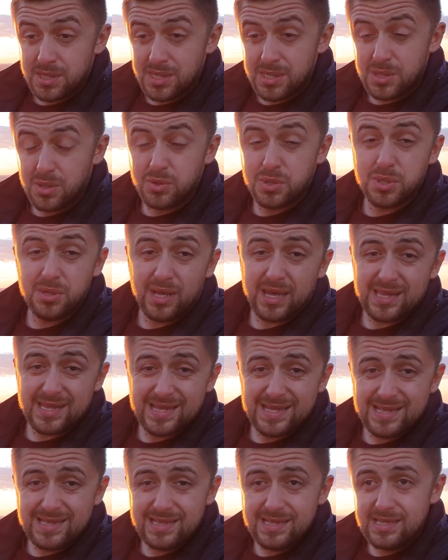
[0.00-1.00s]
It's also like
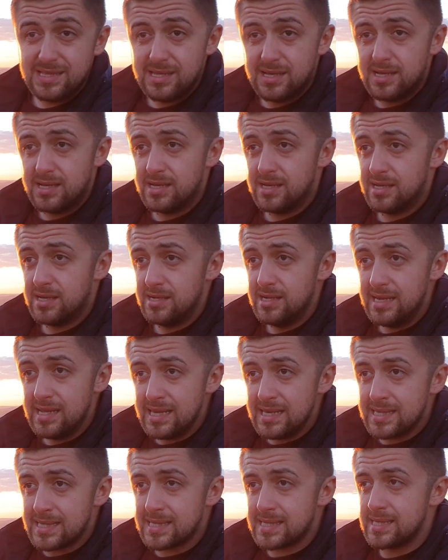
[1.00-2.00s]
the
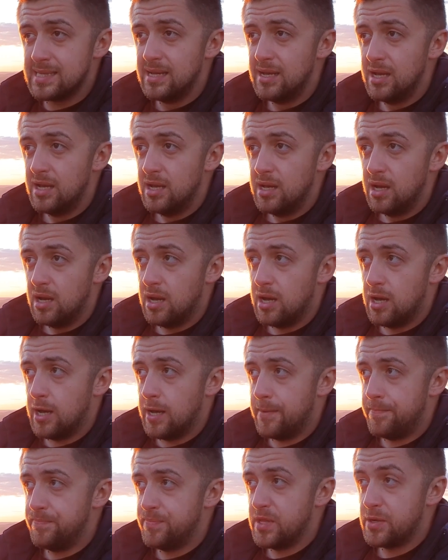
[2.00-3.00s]
least
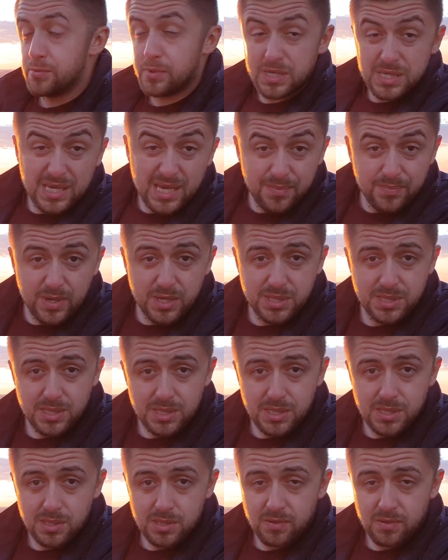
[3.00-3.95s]
risky business.